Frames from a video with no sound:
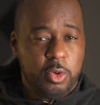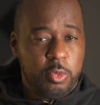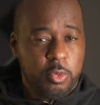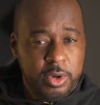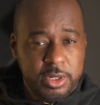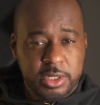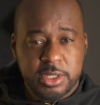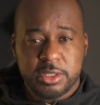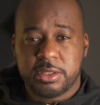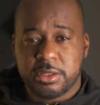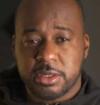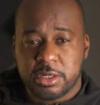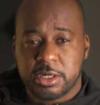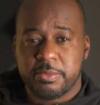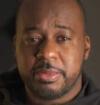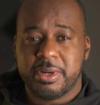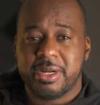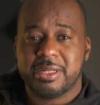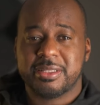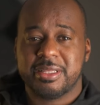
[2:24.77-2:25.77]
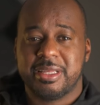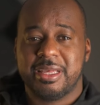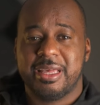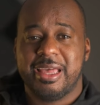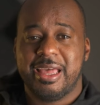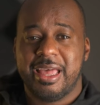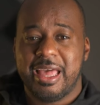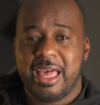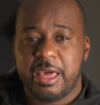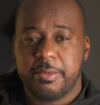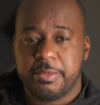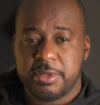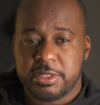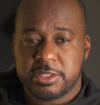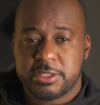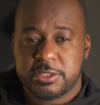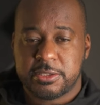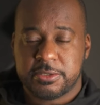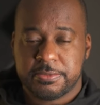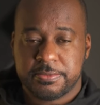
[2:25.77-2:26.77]
We need to talk about
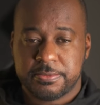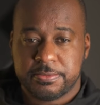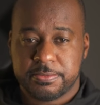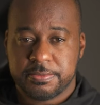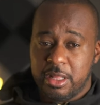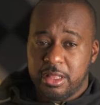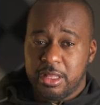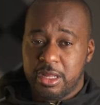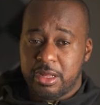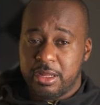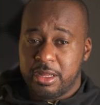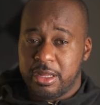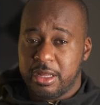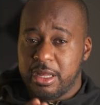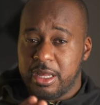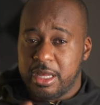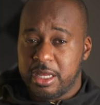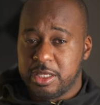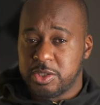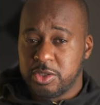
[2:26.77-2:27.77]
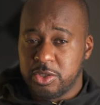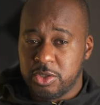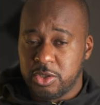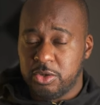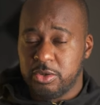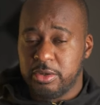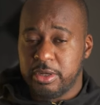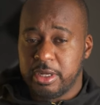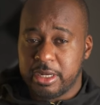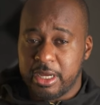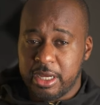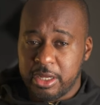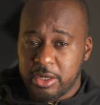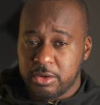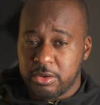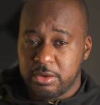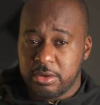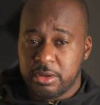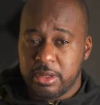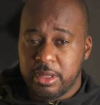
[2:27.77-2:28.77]
habits. Now, as you know, and I
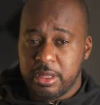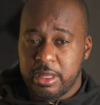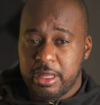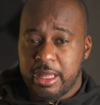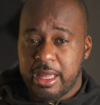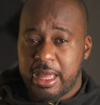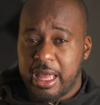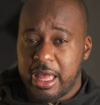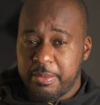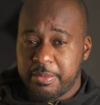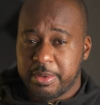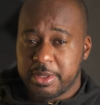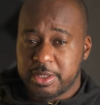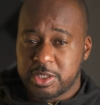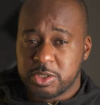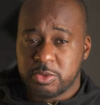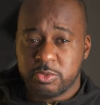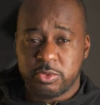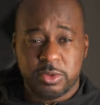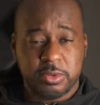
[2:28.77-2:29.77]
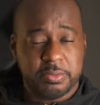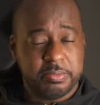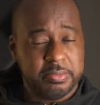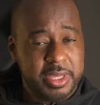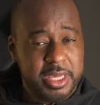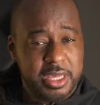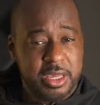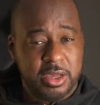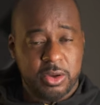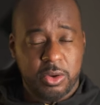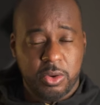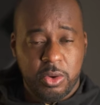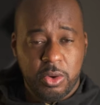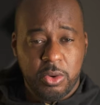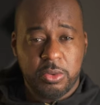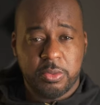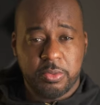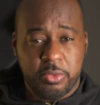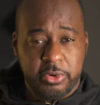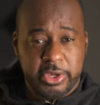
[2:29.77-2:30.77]
know, habits will make
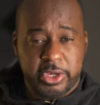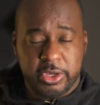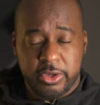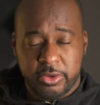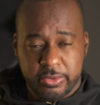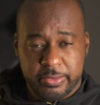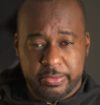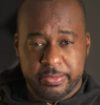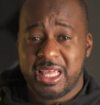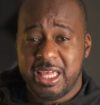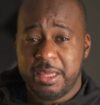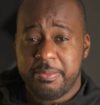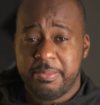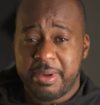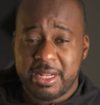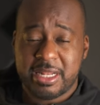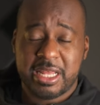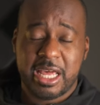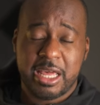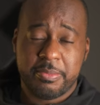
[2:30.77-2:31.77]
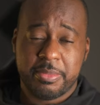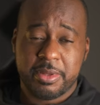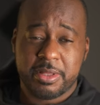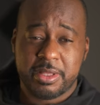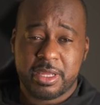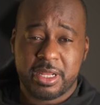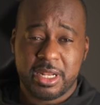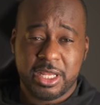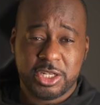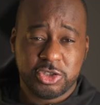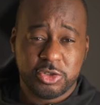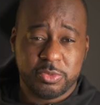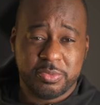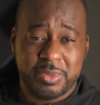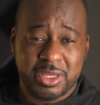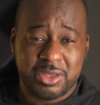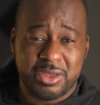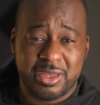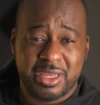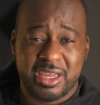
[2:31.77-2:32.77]
or break you. A bad habit can actually
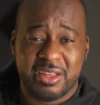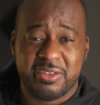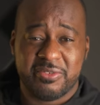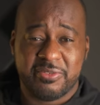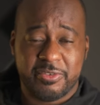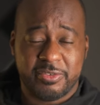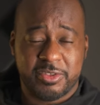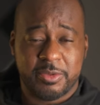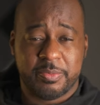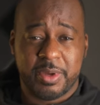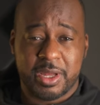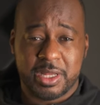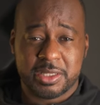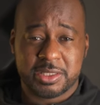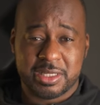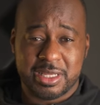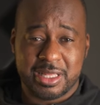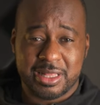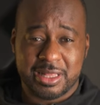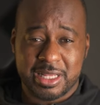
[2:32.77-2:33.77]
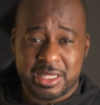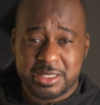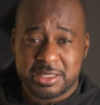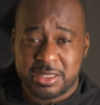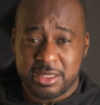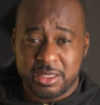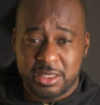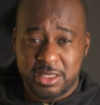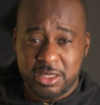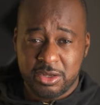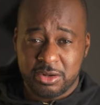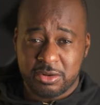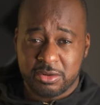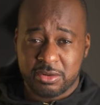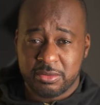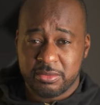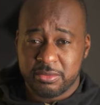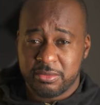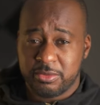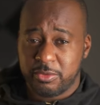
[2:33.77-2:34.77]
make you gain 50 pounds in less than a
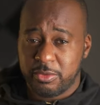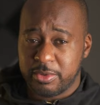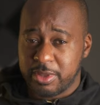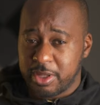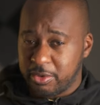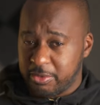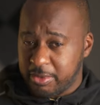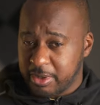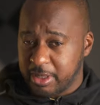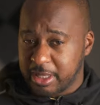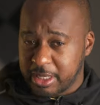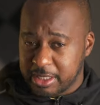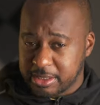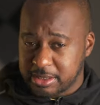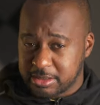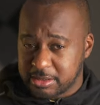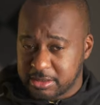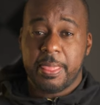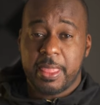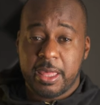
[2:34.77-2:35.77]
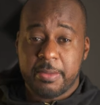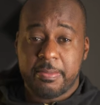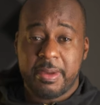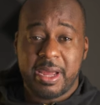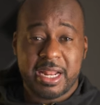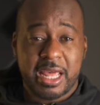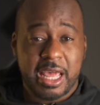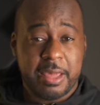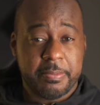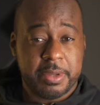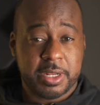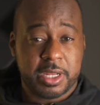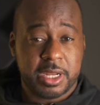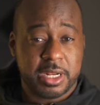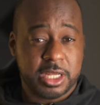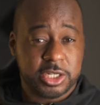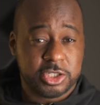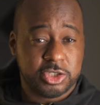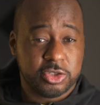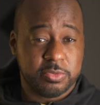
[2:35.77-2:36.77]
year without realizing. A bad habit
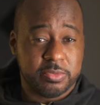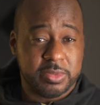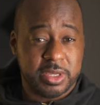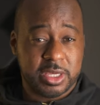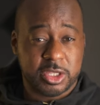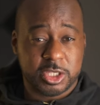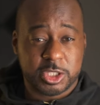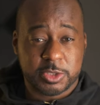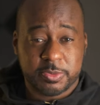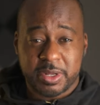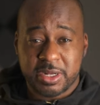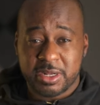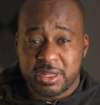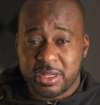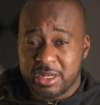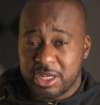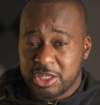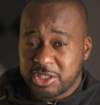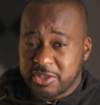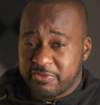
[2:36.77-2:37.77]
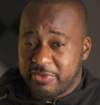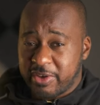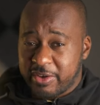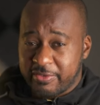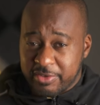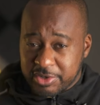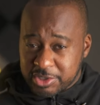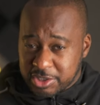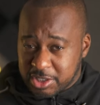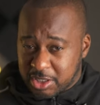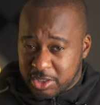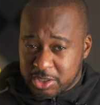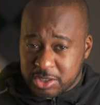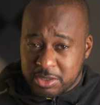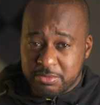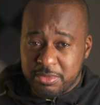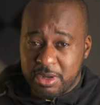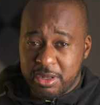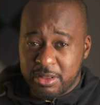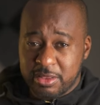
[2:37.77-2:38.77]
can actually make you spend an extra $500
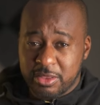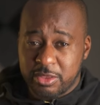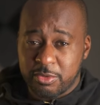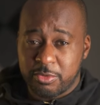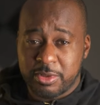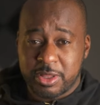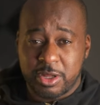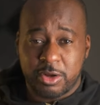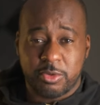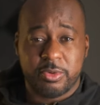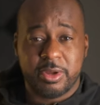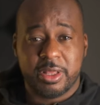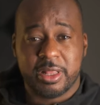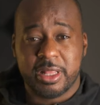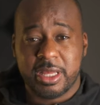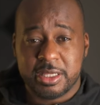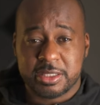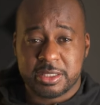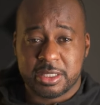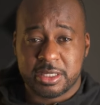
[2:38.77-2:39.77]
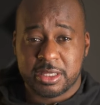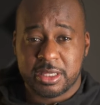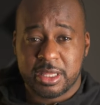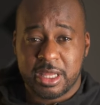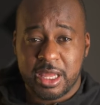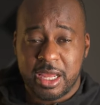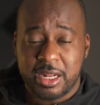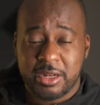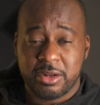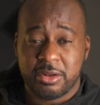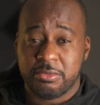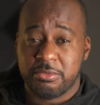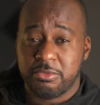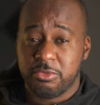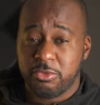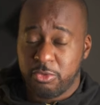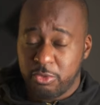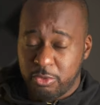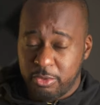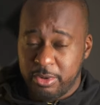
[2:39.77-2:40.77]
a month without realizing and
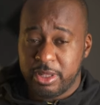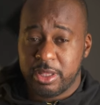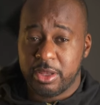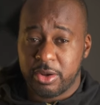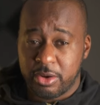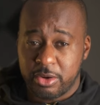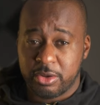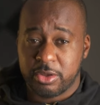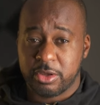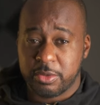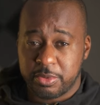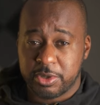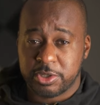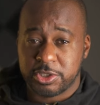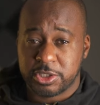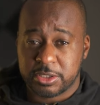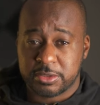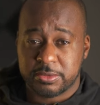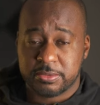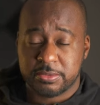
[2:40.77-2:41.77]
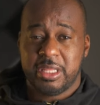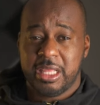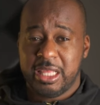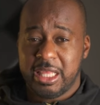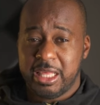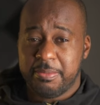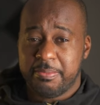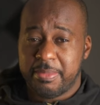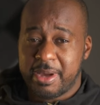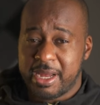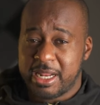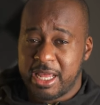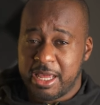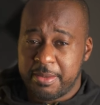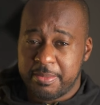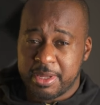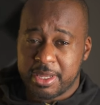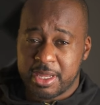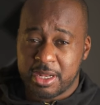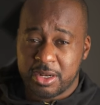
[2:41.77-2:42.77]
really hurting your budget. A bad
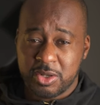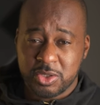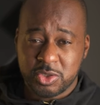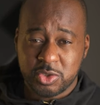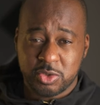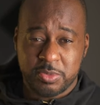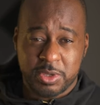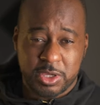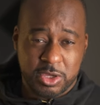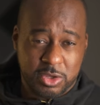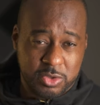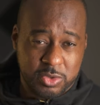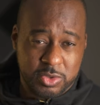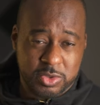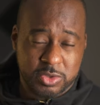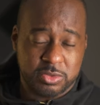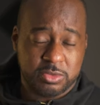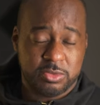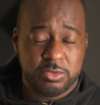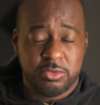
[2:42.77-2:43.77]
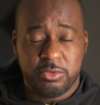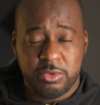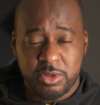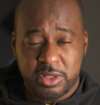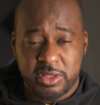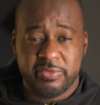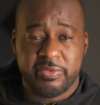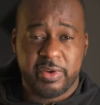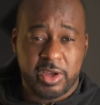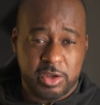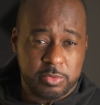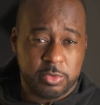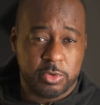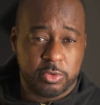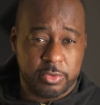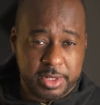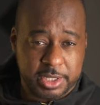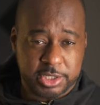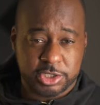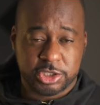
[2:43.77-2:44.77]
habit can also make you lose really
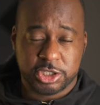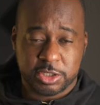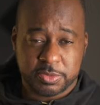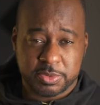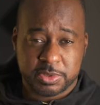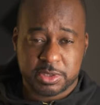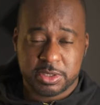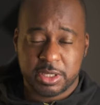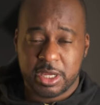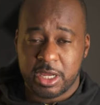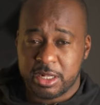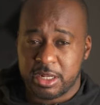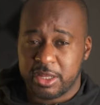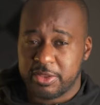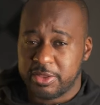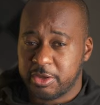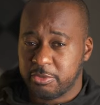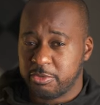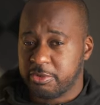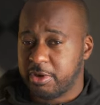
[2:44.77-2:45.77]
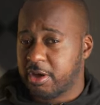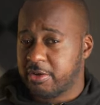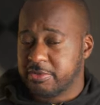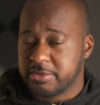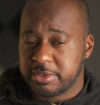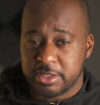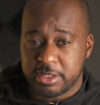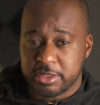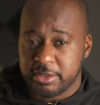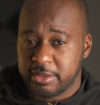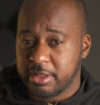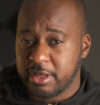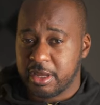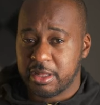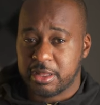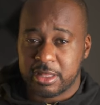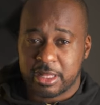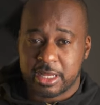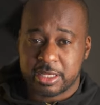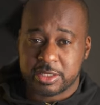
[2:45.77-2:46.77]
valuable relationships, and I think we all seen it
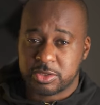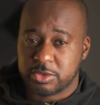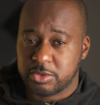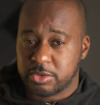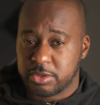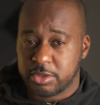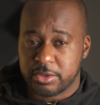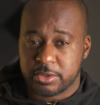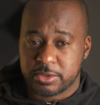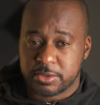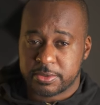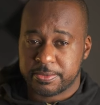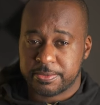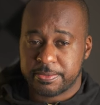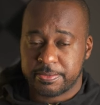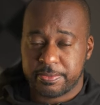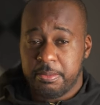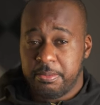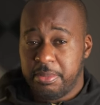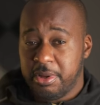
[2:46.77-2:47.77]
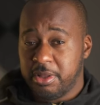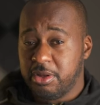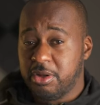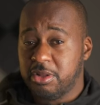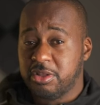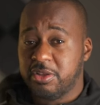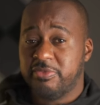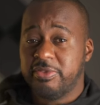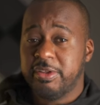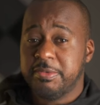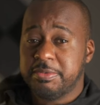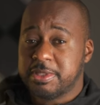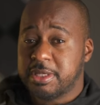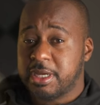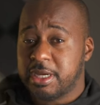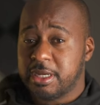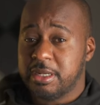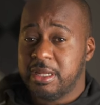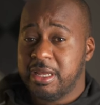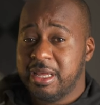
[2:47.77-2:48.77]
in the last 2 years. But on the flip
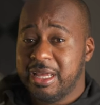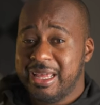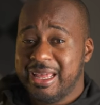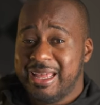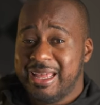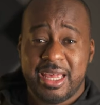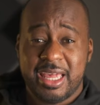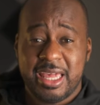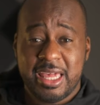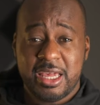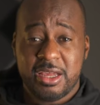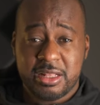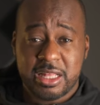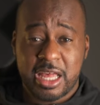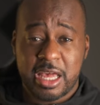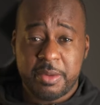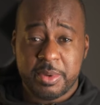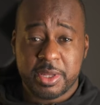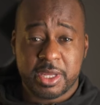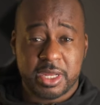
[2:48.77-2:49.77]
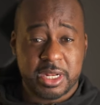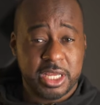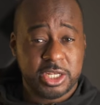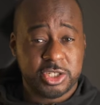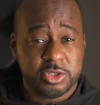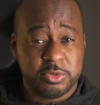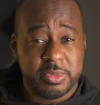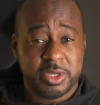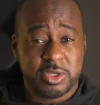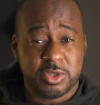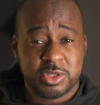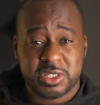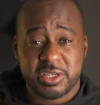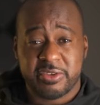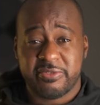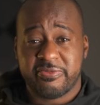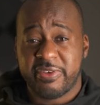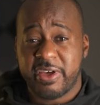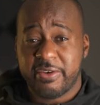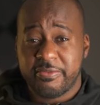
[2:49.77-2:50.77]
side, a good habit can actually make you
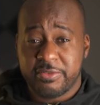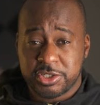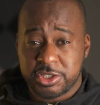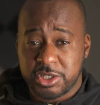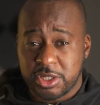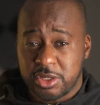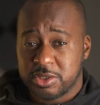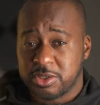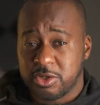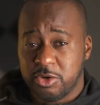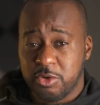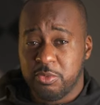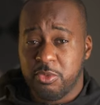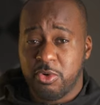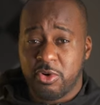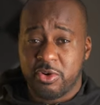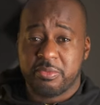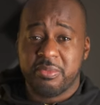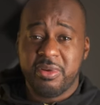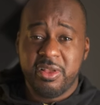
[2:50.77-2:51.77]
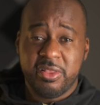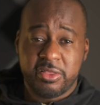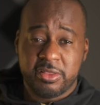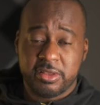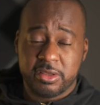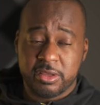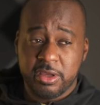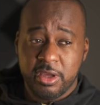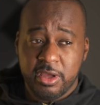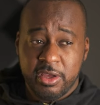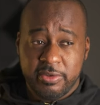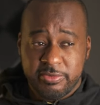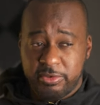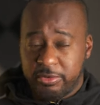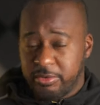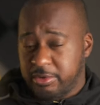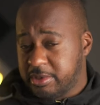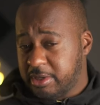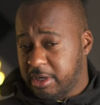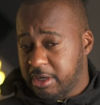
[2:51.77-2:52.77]
save $500 or more monthly
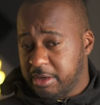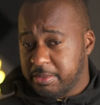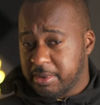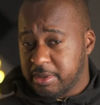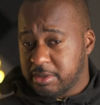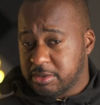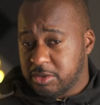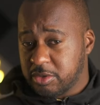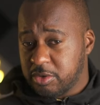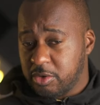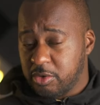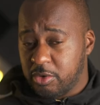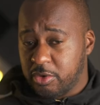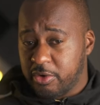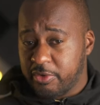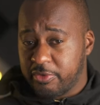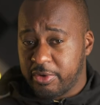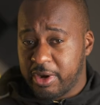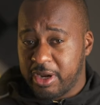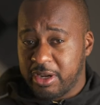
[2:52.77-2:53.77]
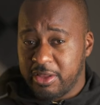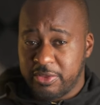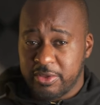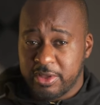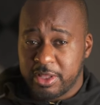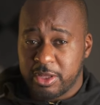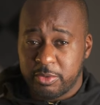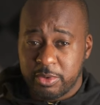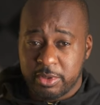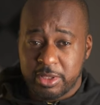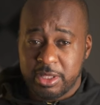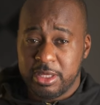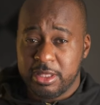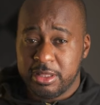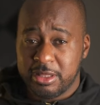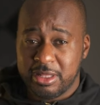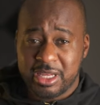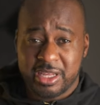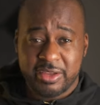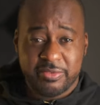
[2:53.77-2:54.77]
for retirement or for anything that we
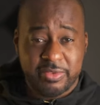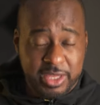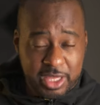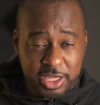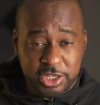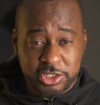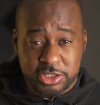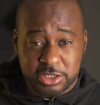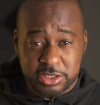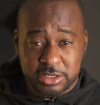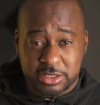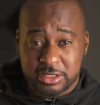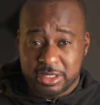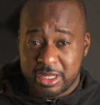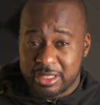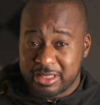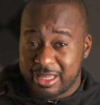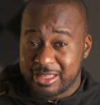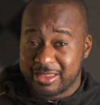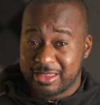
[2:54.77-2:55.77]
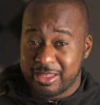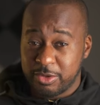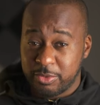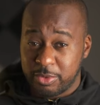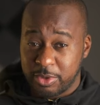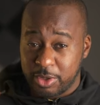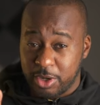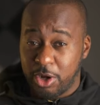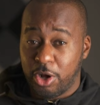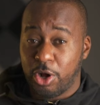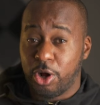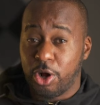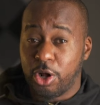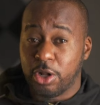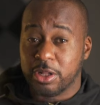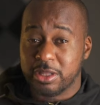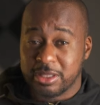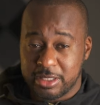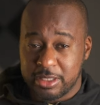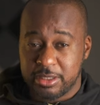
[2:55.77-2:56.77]
need, like a vacation that I think we
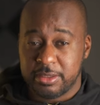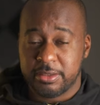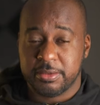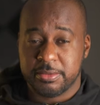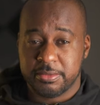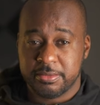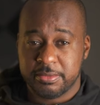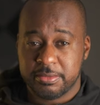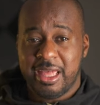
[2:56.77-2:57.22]
all need.